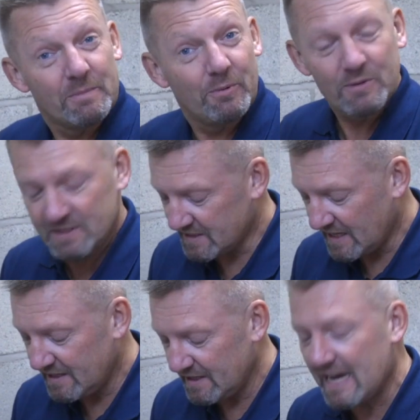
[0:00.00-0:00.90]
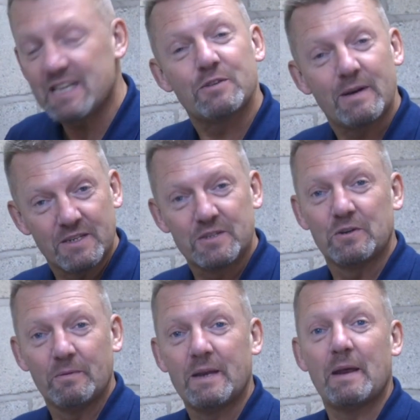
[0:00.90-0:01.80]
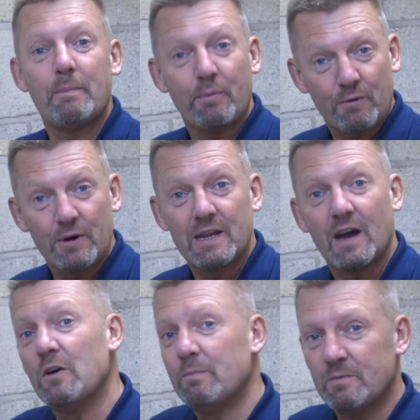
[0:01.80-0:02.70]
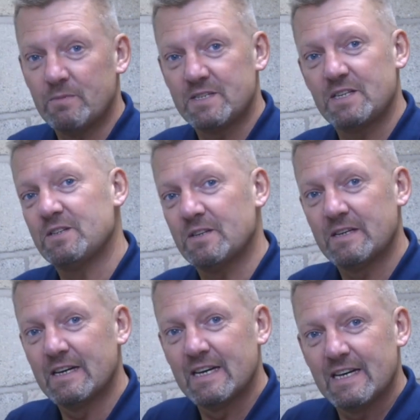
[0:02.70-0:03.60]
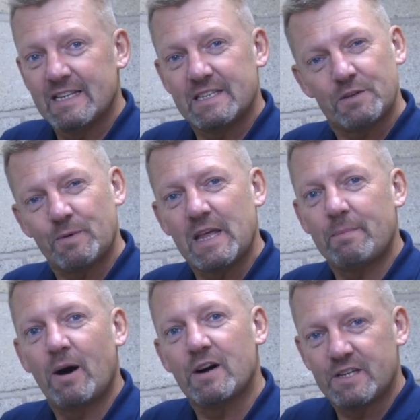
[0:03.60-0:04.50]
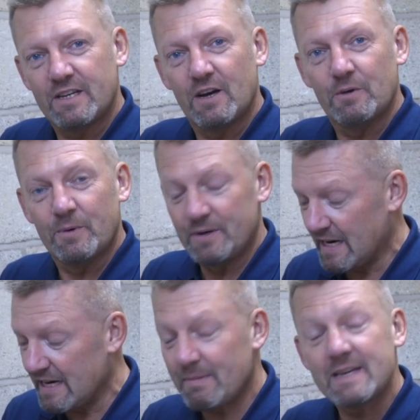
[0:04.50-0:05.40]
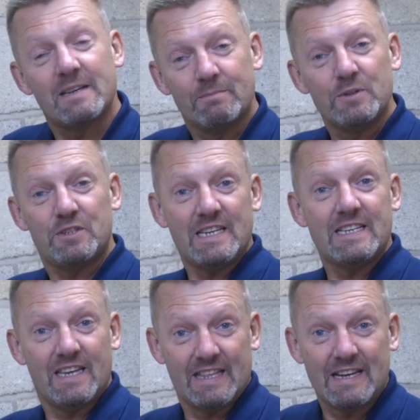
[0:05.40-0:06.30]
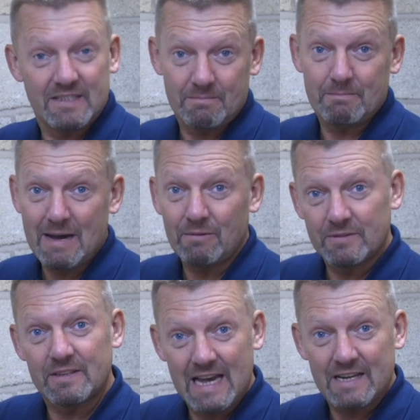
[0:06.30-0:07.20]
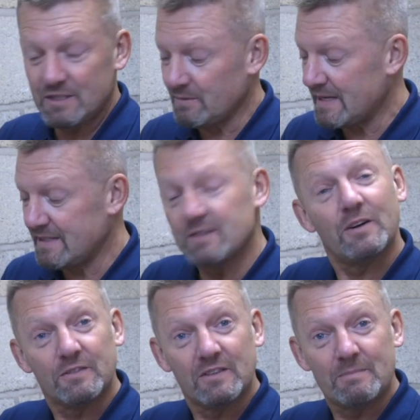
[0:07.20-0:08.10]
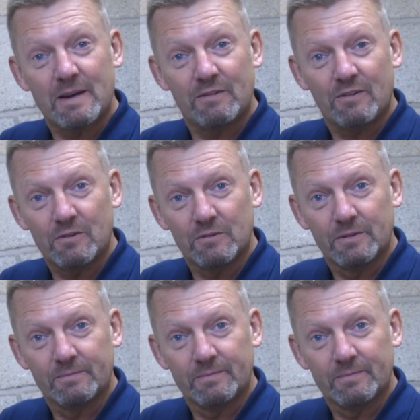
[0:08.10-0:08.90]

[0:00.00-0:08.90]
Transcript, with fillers: important to say that the actuators come in a pre-open position. This is when they're partially open and it makes it much easier then to mount the actuators onto the manifold.